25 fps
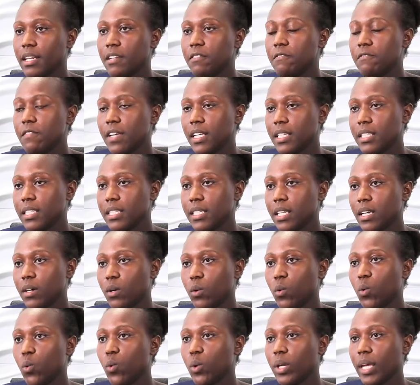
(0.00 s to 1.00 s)
an
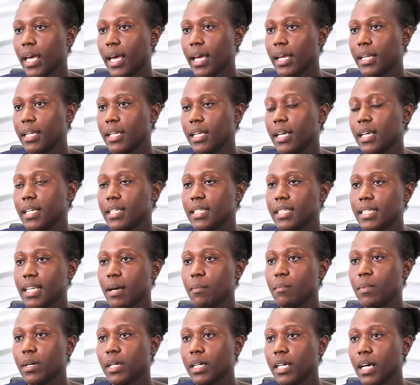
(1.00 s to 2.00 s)
investor who can
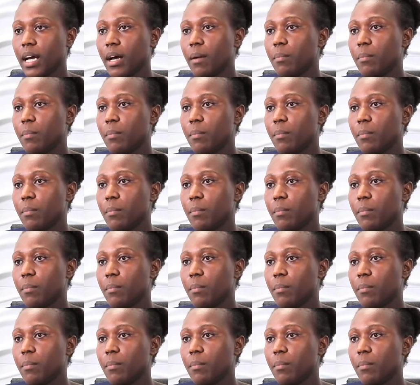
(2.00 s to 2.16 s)
stomach